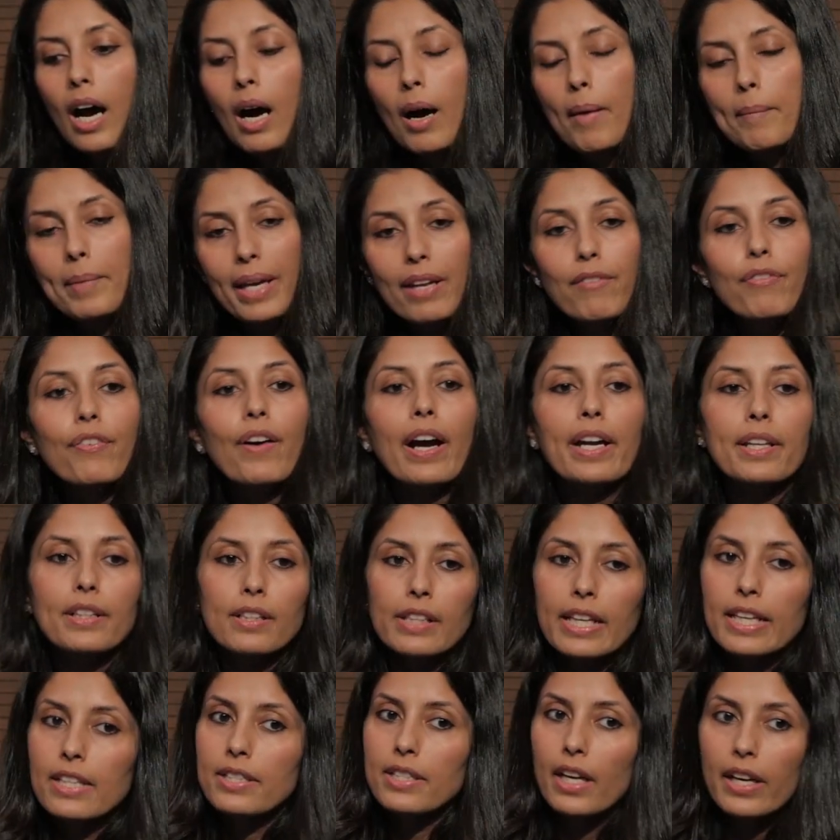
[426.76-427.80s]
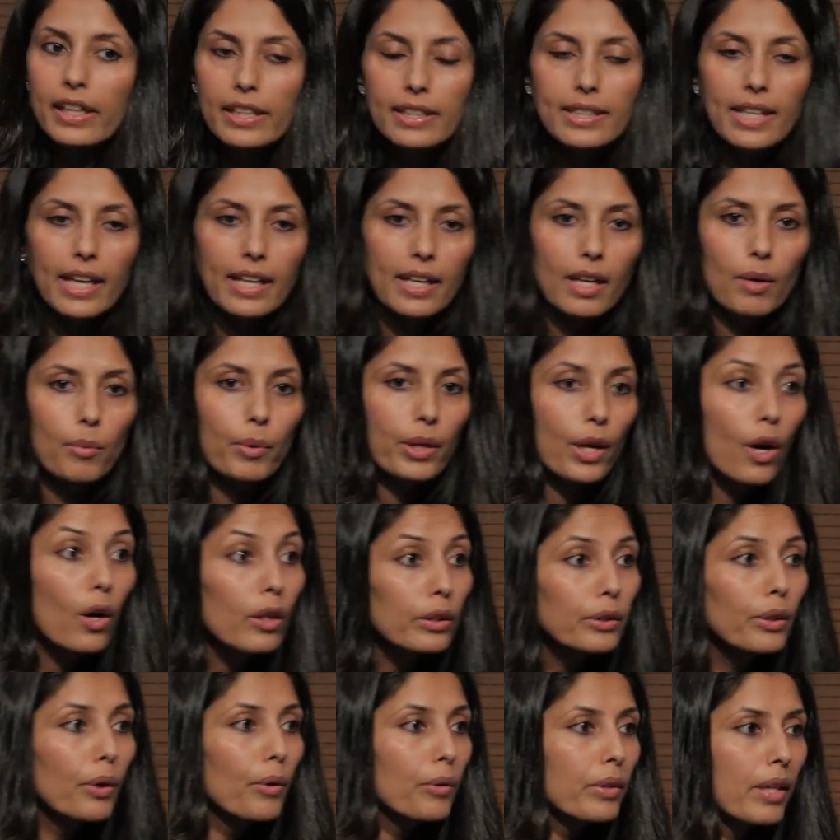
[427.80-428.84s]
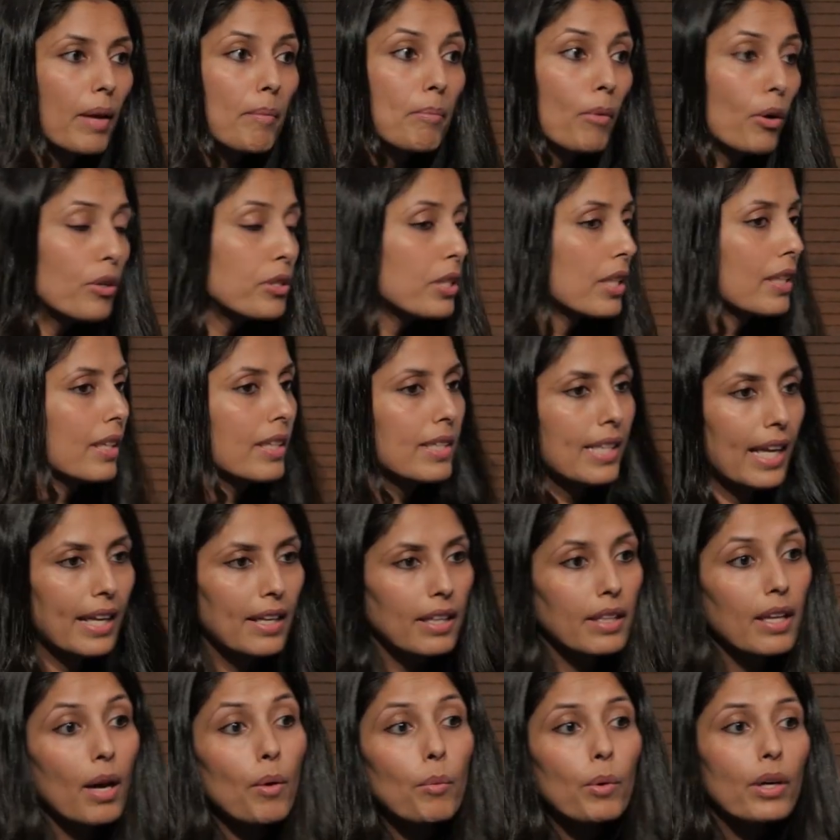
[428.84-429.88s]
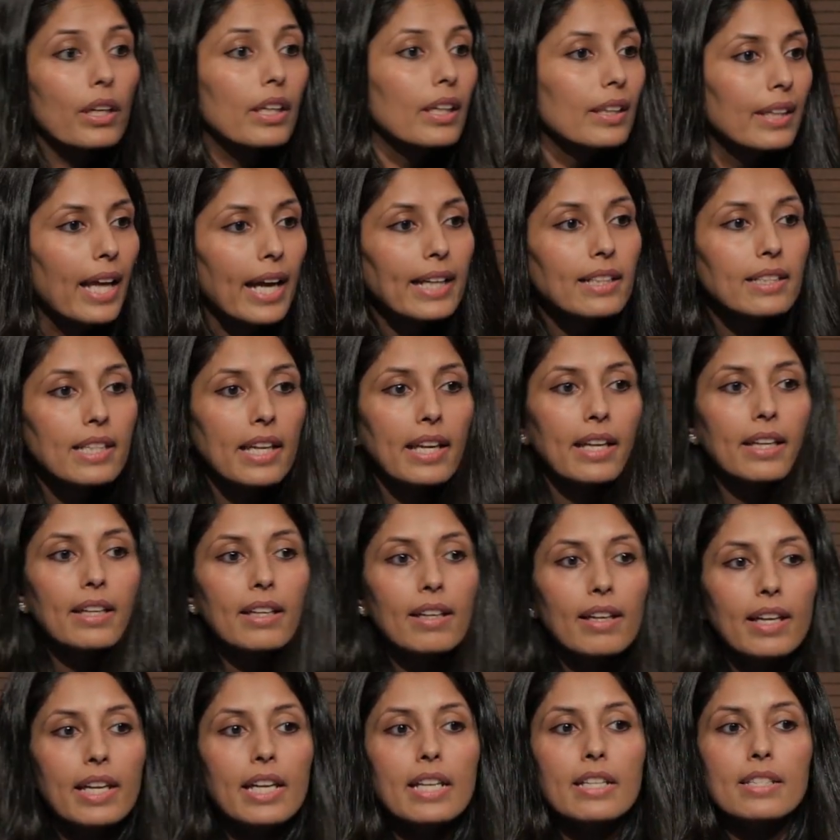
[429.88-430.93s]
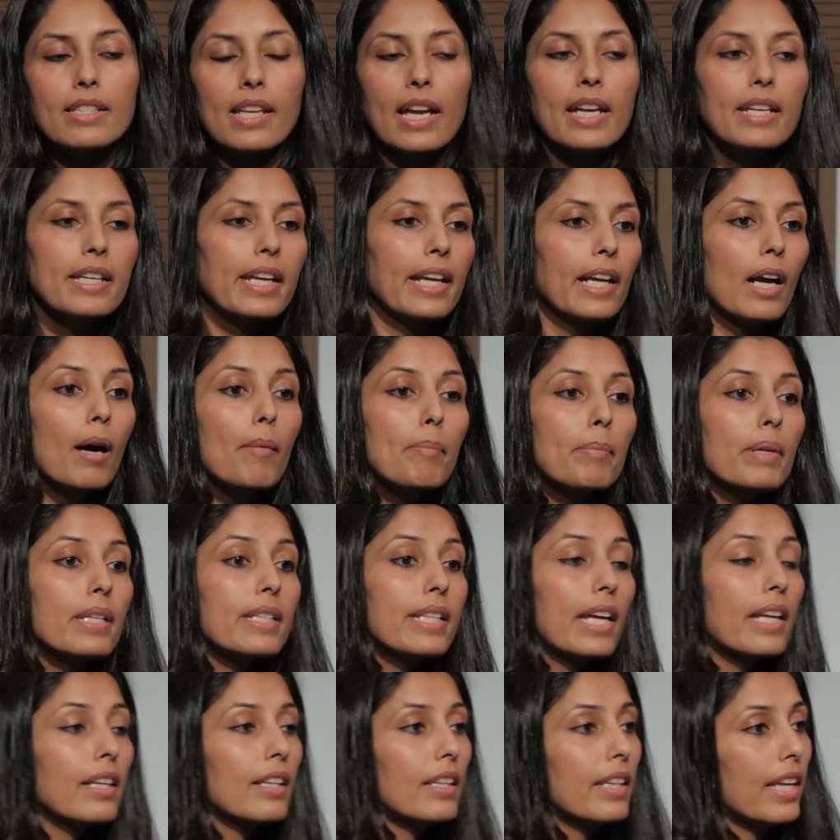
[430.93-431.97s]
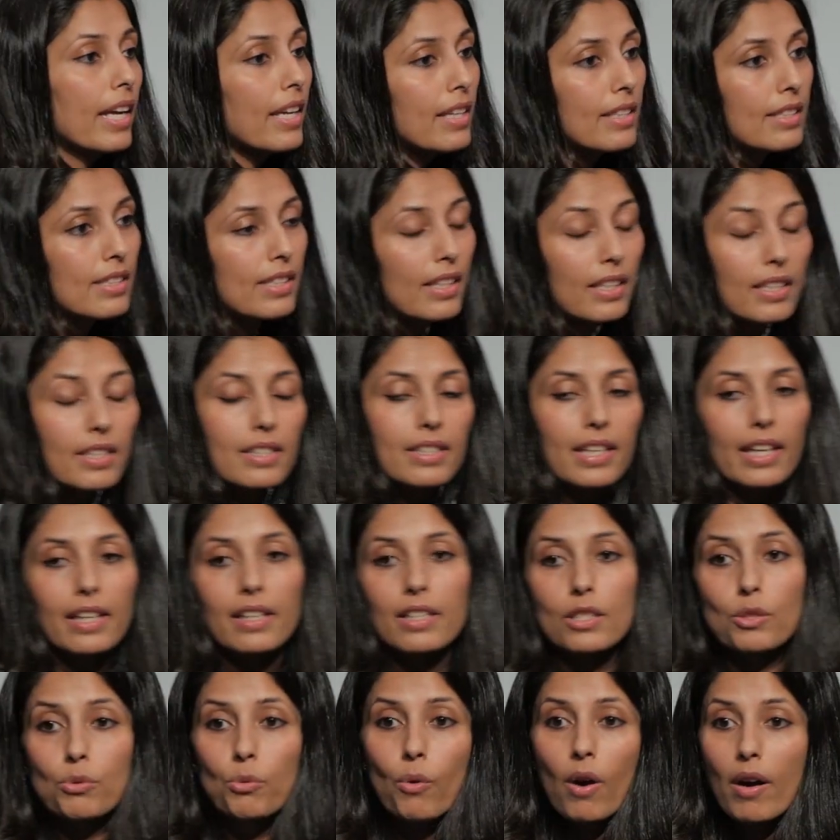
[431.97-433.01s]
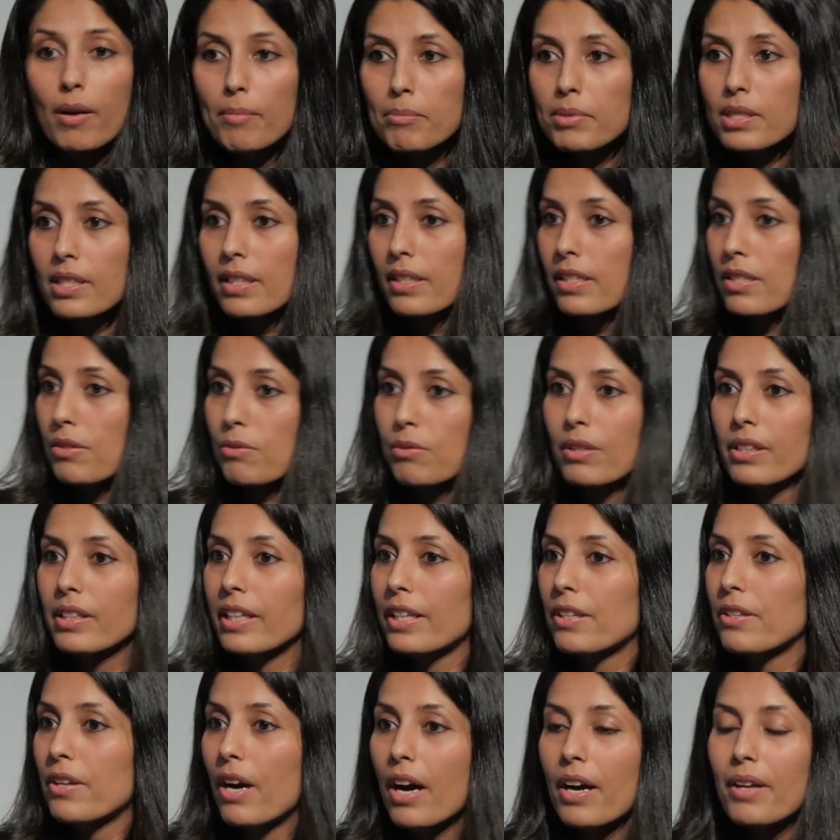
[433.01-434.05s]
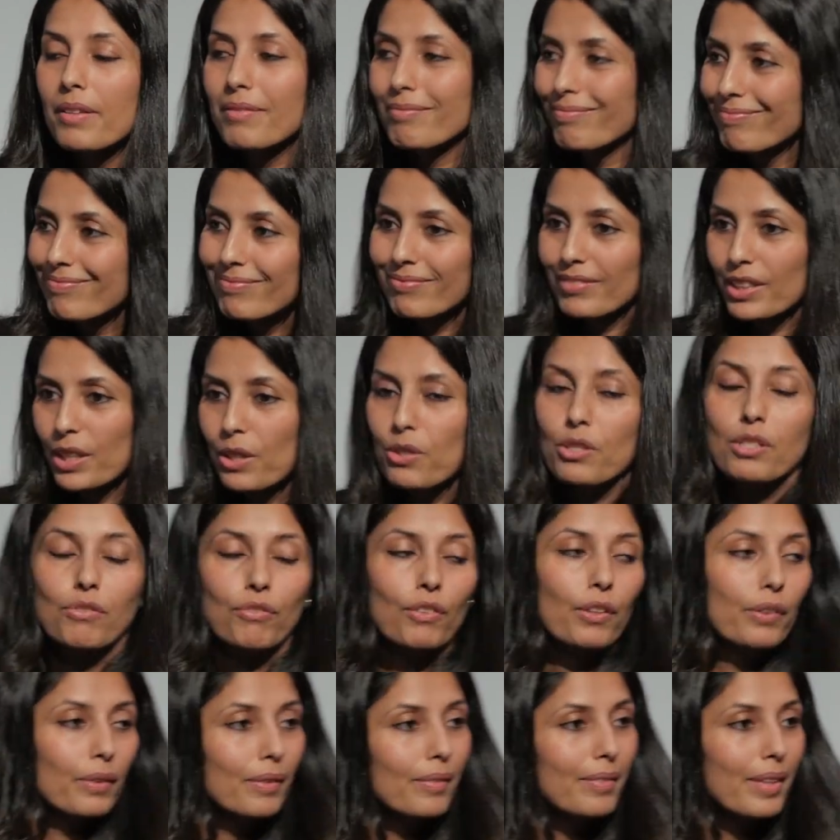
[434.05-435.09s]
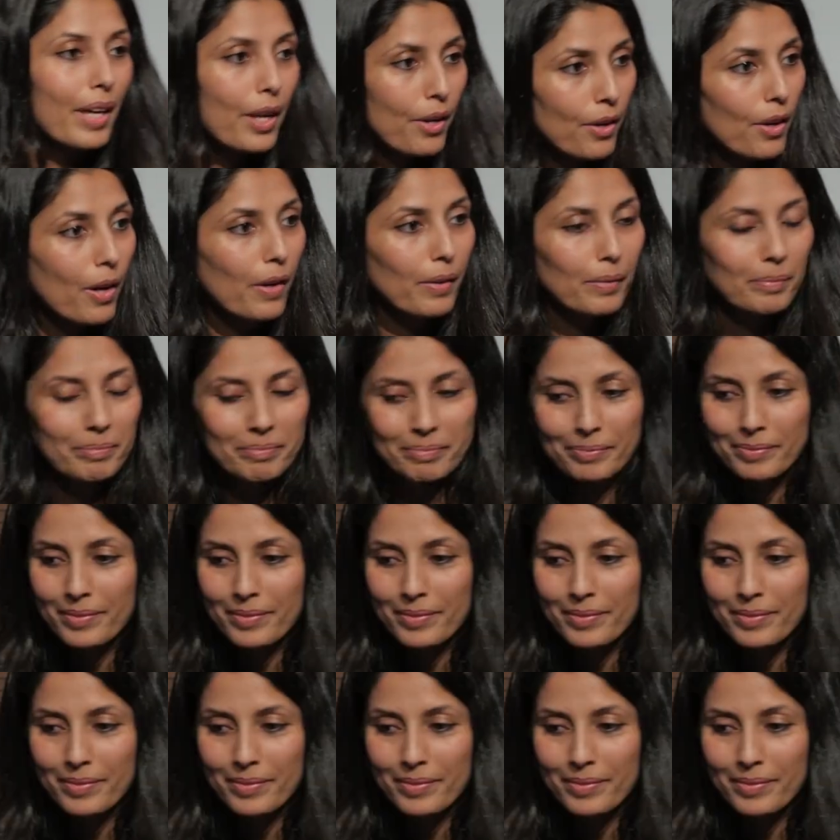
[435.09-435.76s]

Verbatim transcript: Um, and finally, dark data. We all know that most of the data that we're collecting is ending up in data lakes and data swamps, and it's really not useful at all.